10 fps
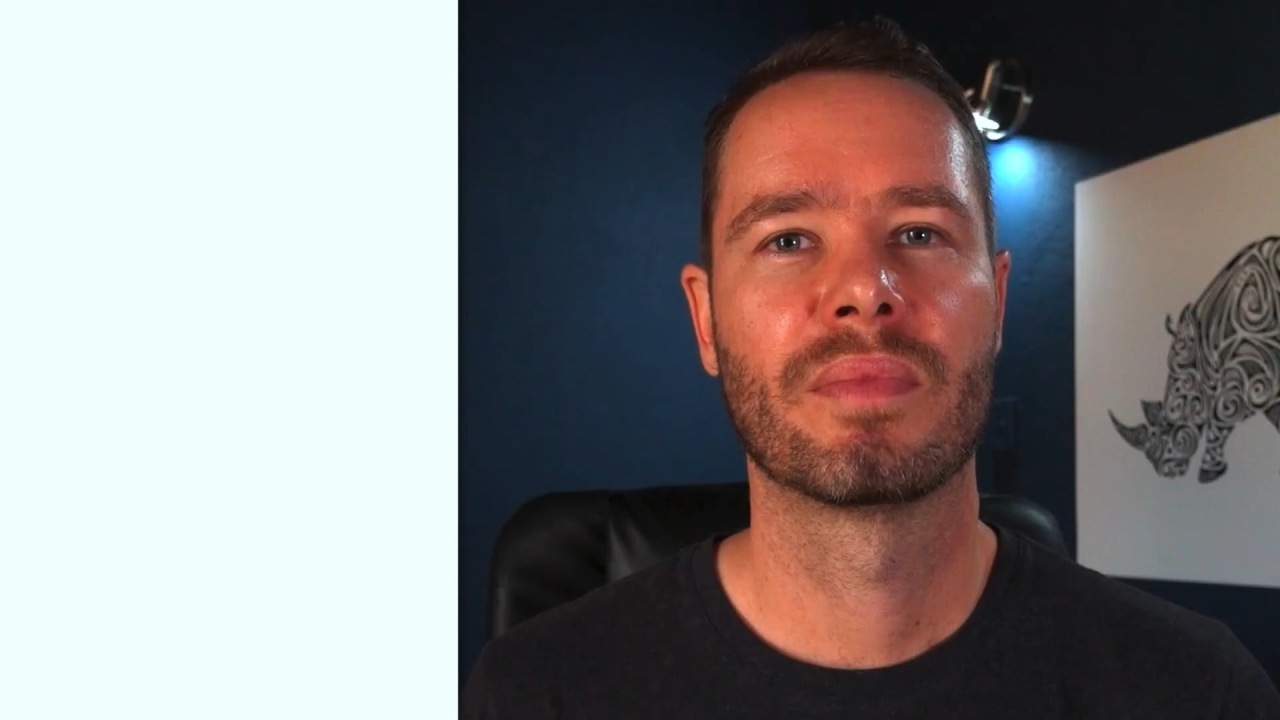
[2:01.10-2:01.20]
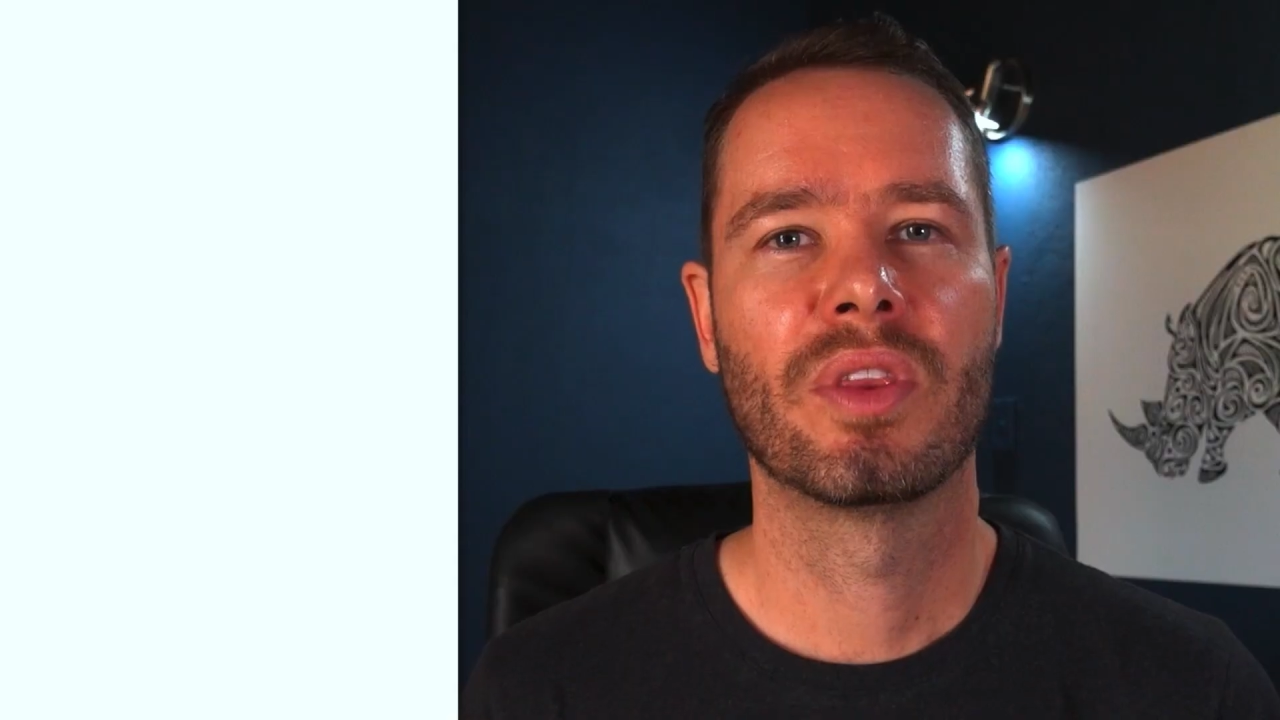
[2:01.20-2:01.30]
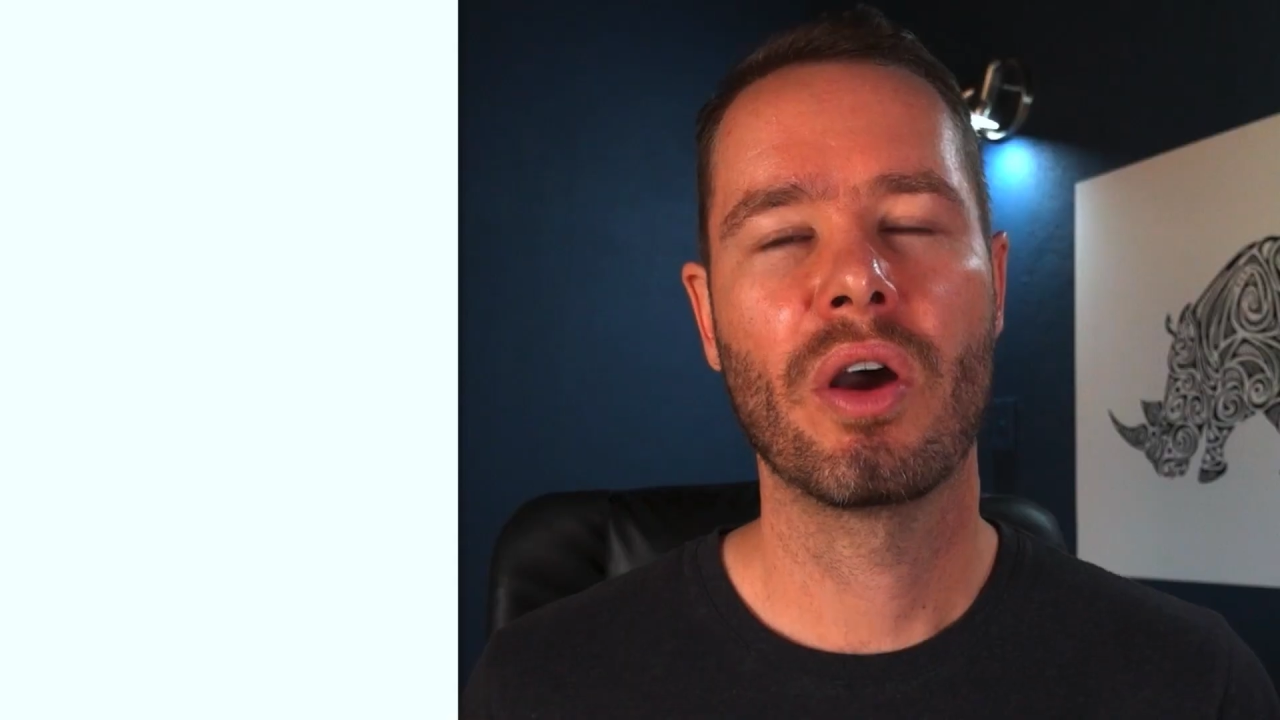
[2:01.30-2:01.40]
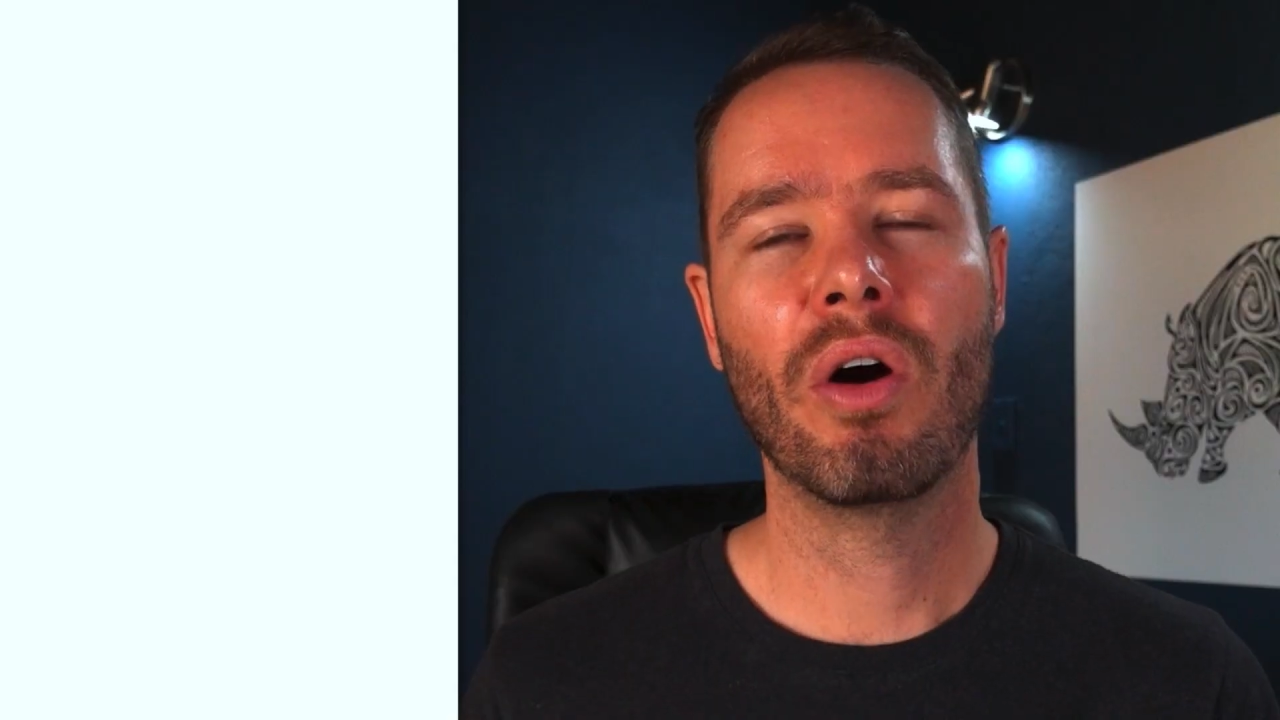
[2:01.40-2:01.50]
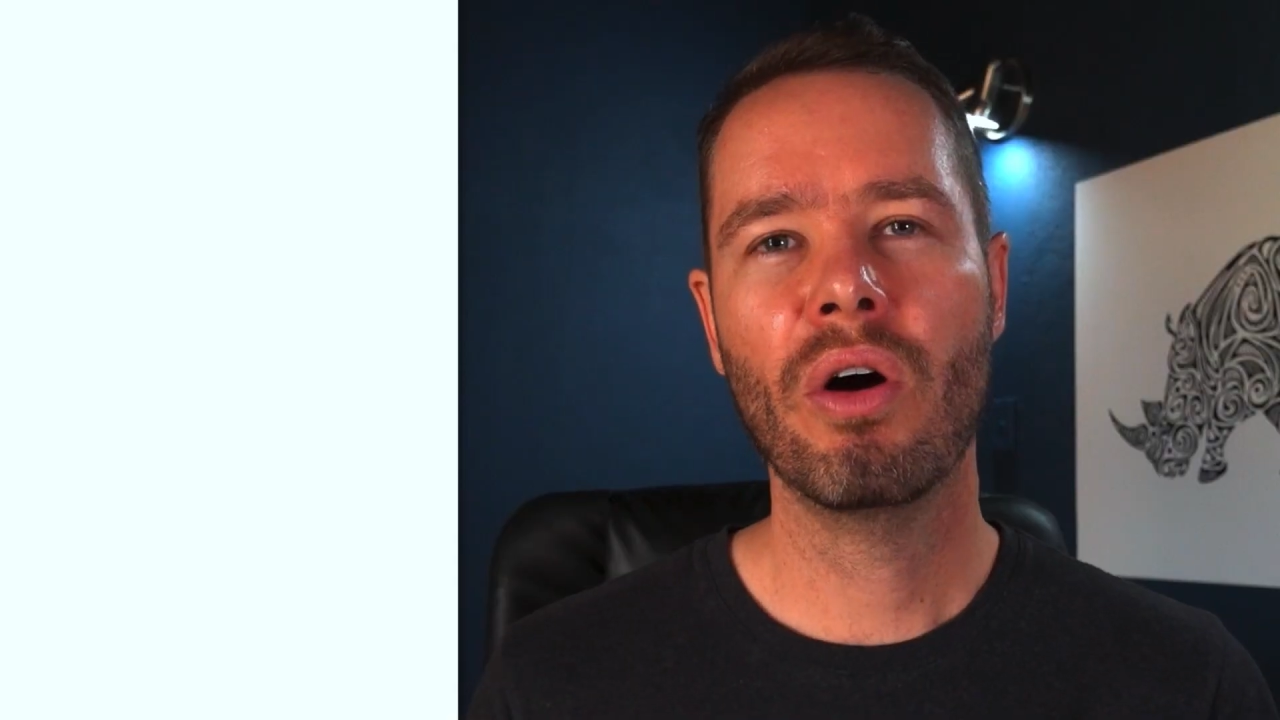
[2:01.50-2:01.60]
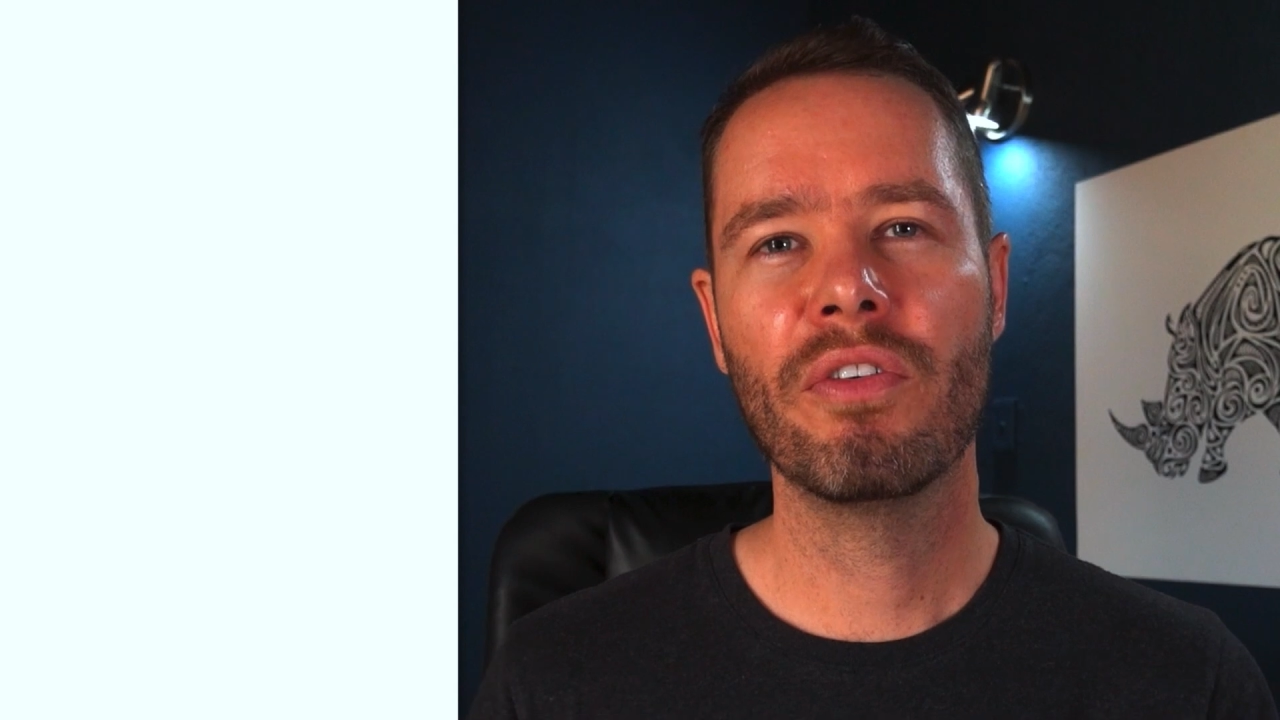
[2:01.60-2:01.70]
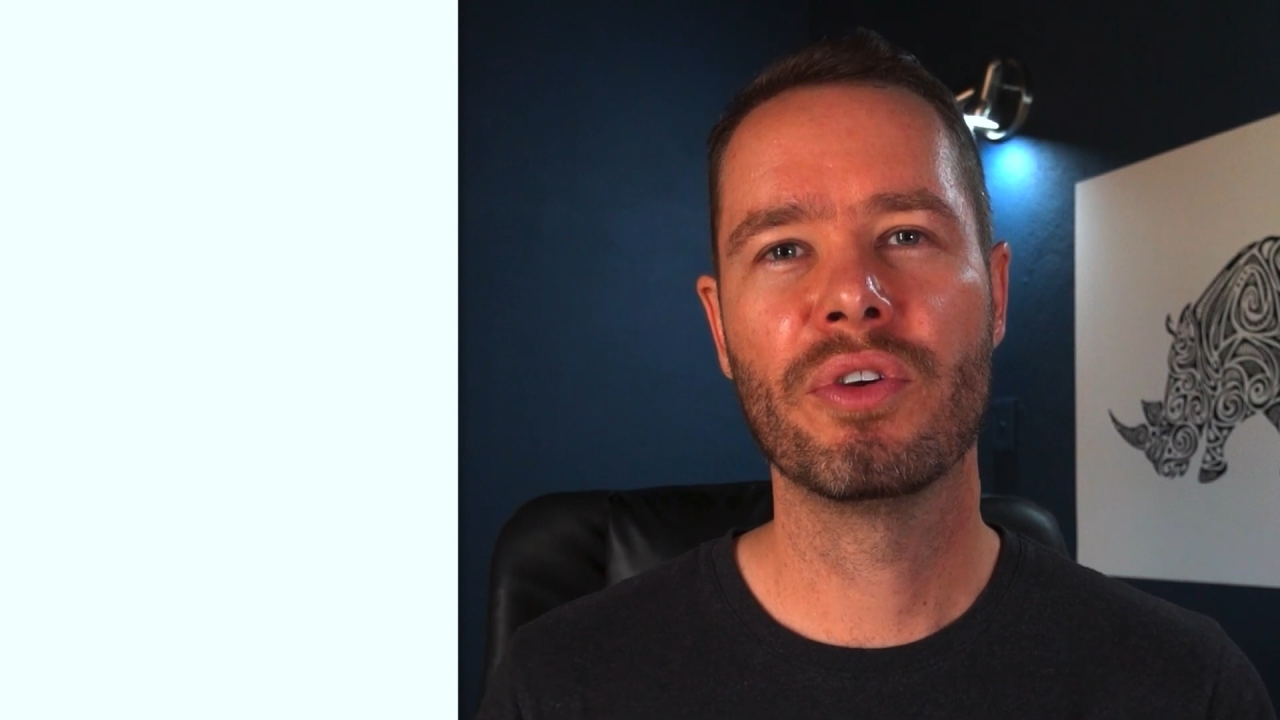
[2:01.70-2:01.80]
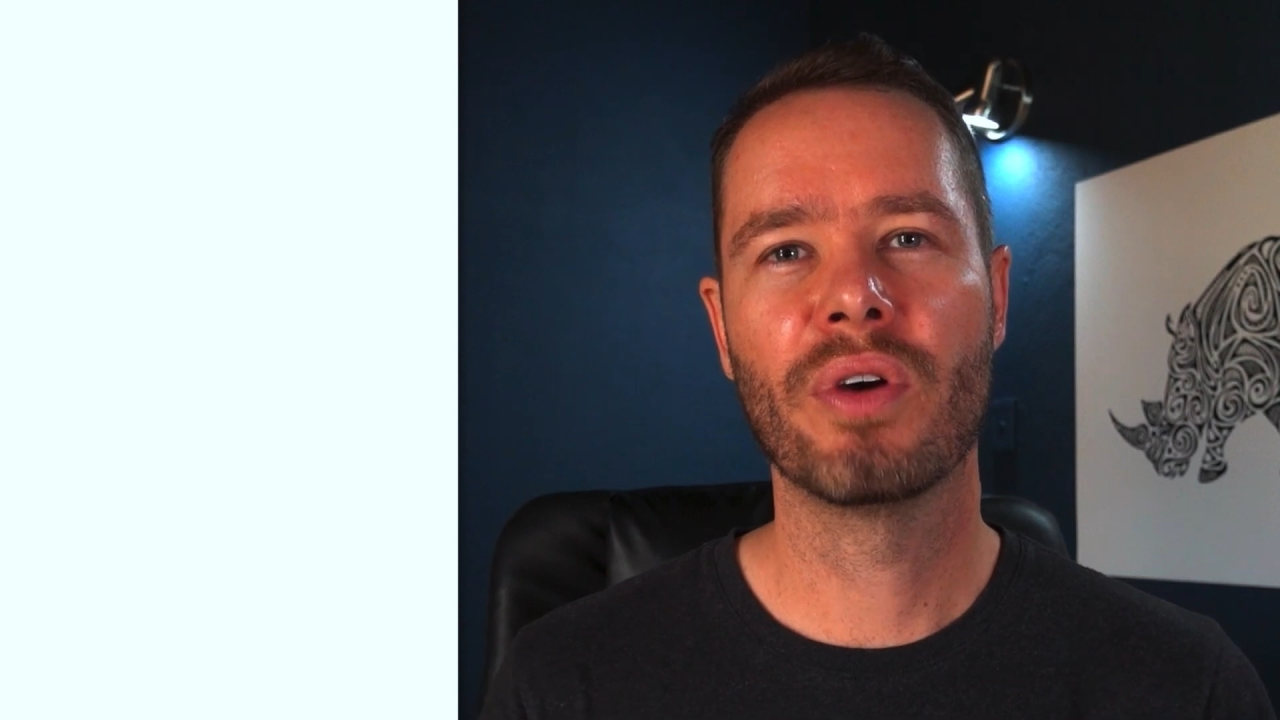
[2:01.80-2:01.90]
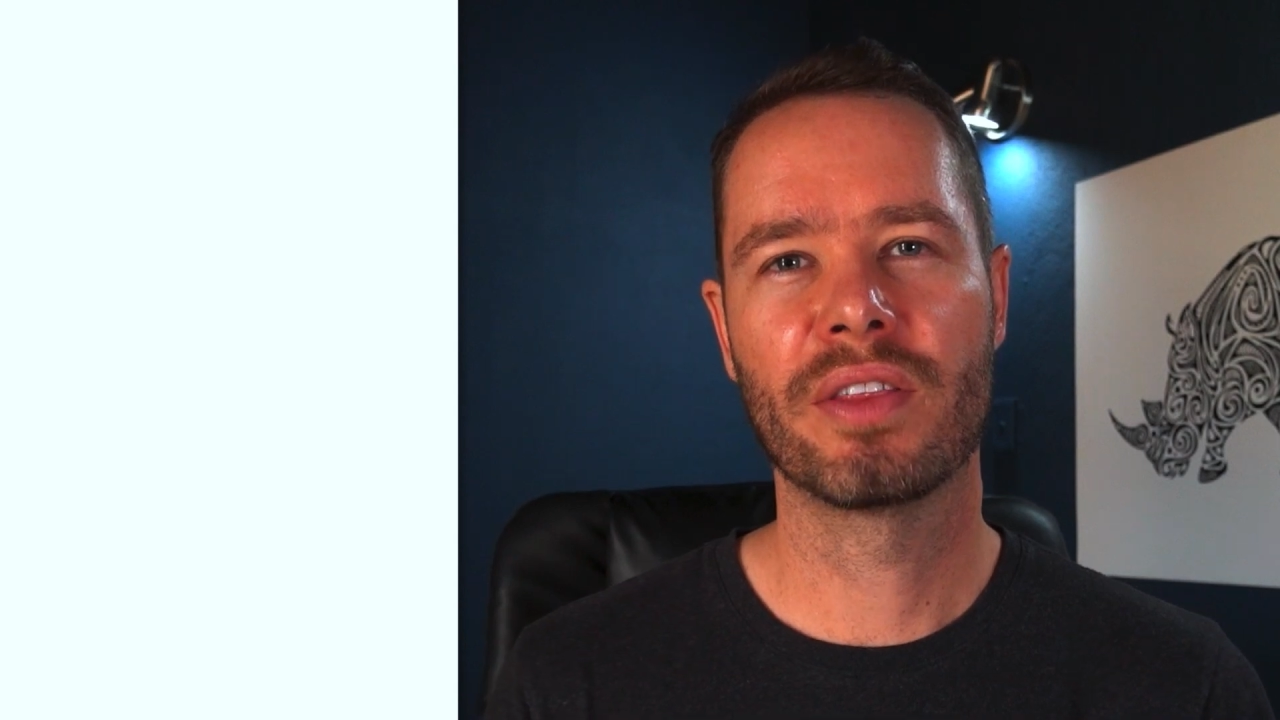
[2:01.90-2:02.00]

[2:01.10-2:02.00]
There are a few